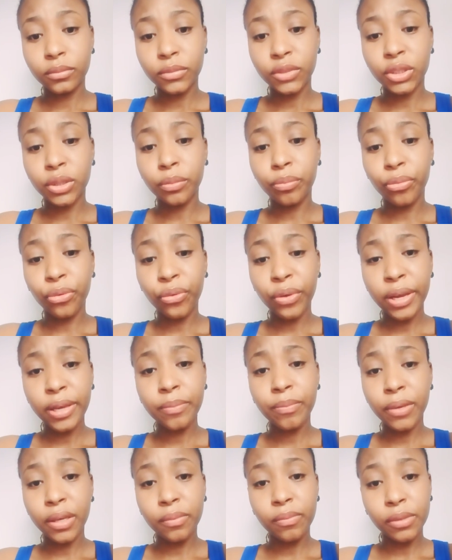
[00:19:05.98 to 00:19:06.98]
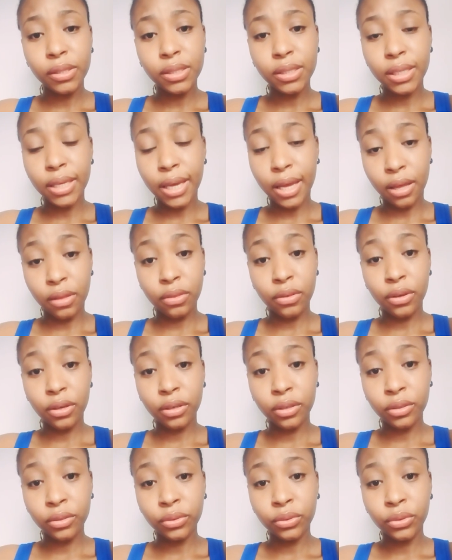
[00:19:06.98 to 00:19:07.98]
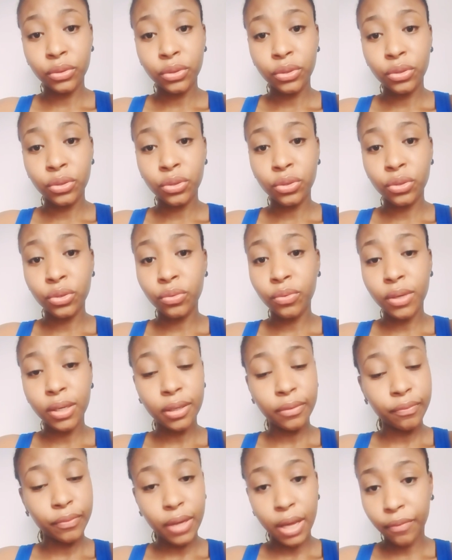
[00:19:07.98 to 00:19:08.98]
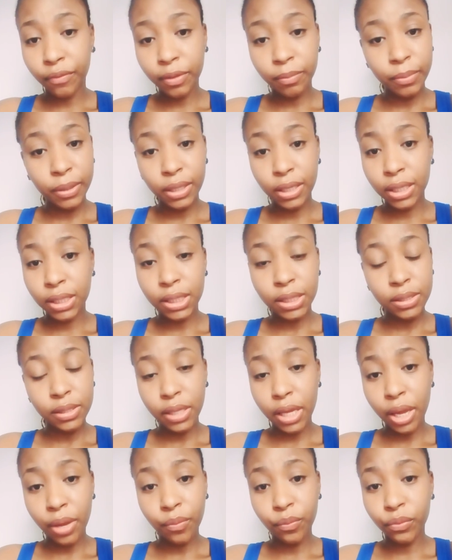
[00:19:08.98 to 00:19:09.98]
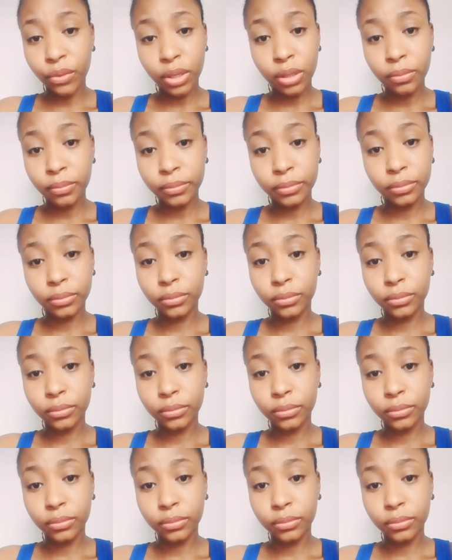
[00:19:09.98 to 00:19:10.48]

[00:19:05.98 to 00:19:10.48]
to bring people together who would have never been in the same room.